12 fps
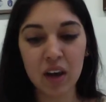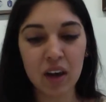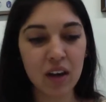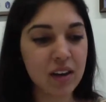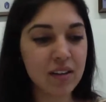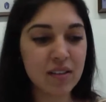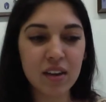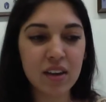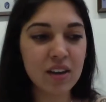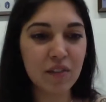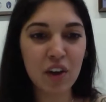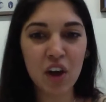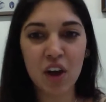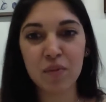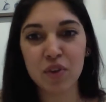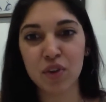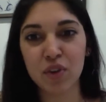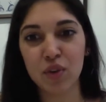it never harms
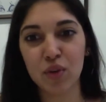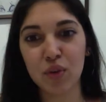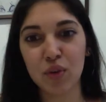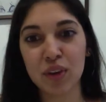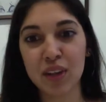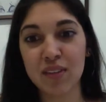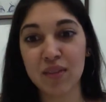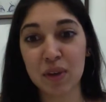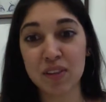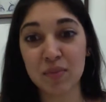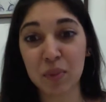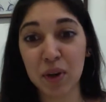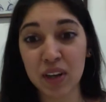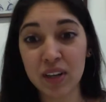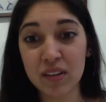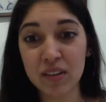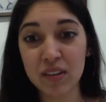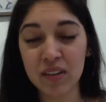to get some
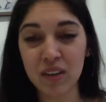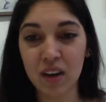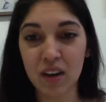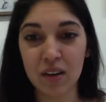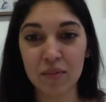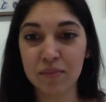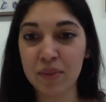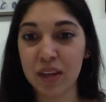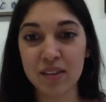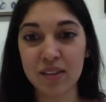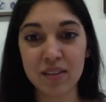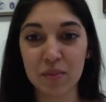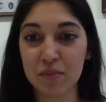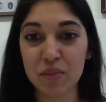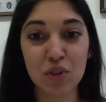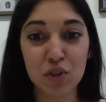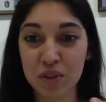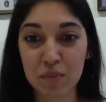experience, do
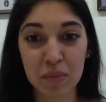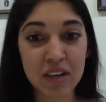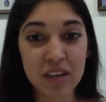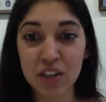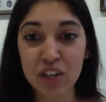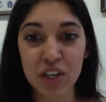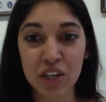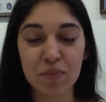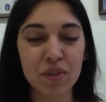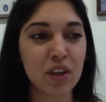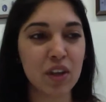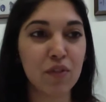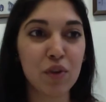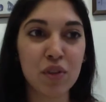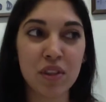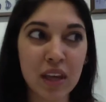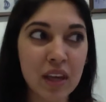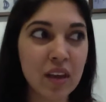some internships. If you
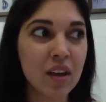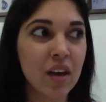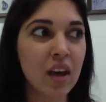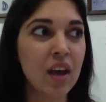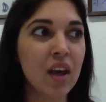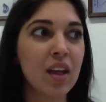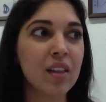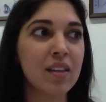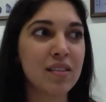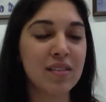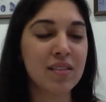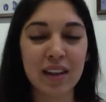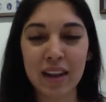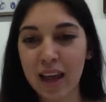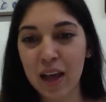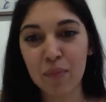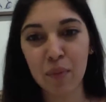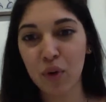think this is a
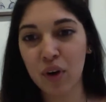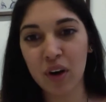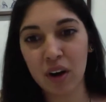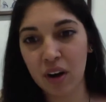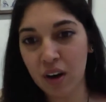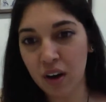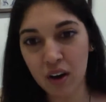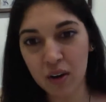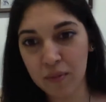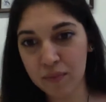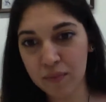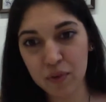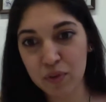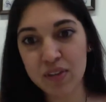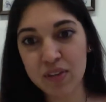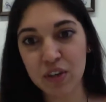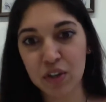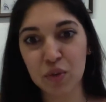lab or a
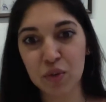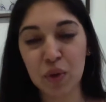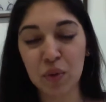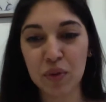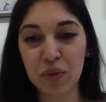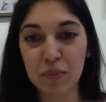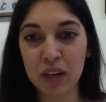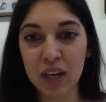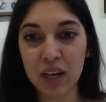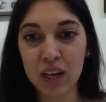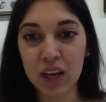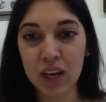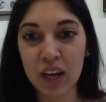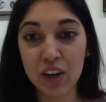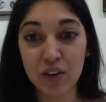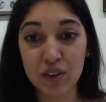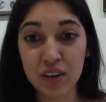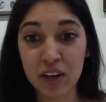research group you would be
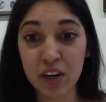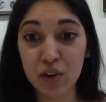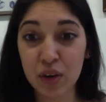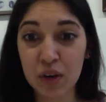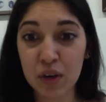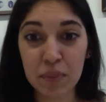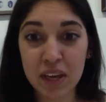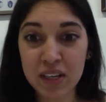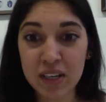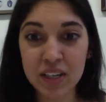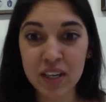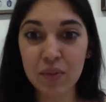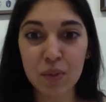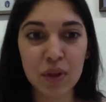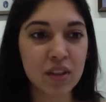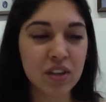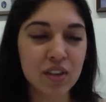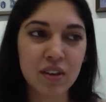interested in doing a PhD
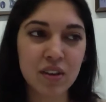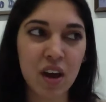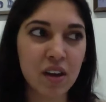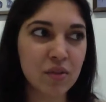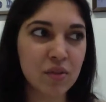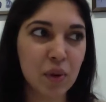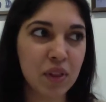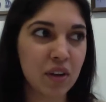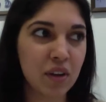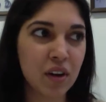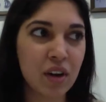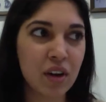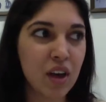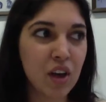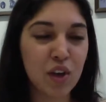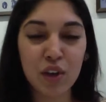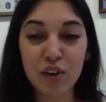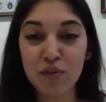with, just ask whether you
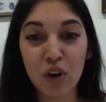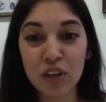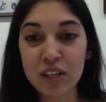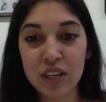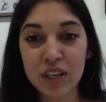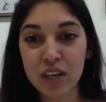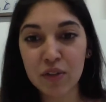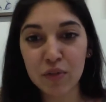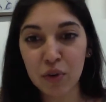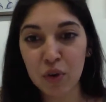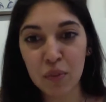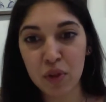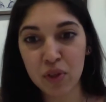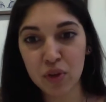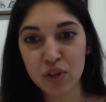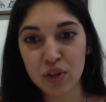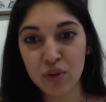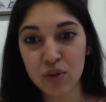can volunteer for a month or
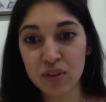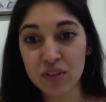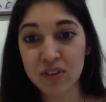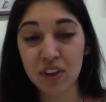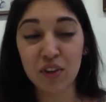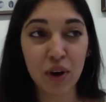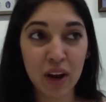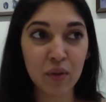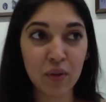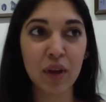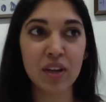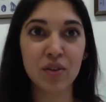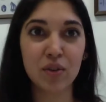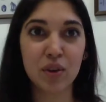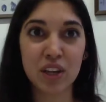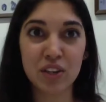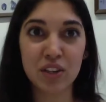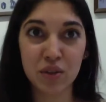two. This is a great way to
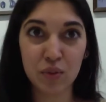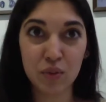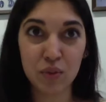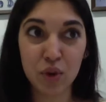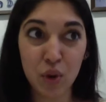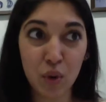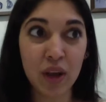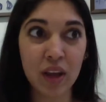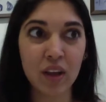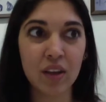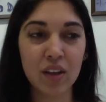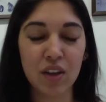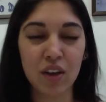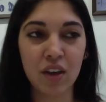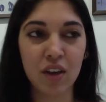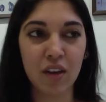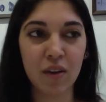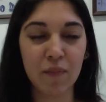get to knowing
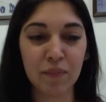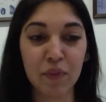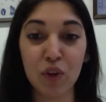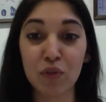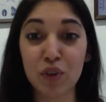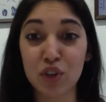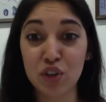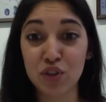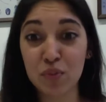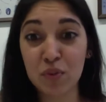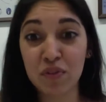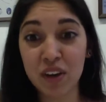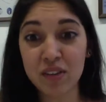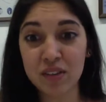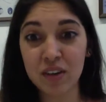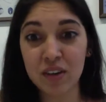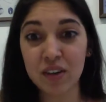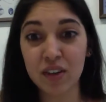your future
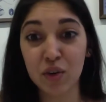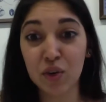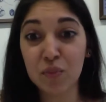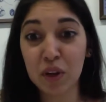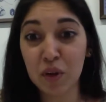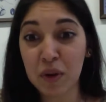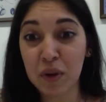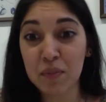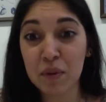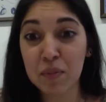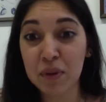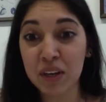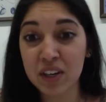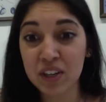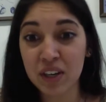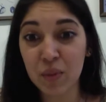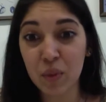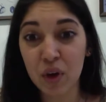supervisor, the group that you might be
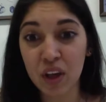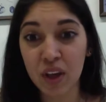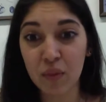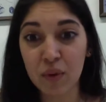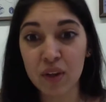potentially working with.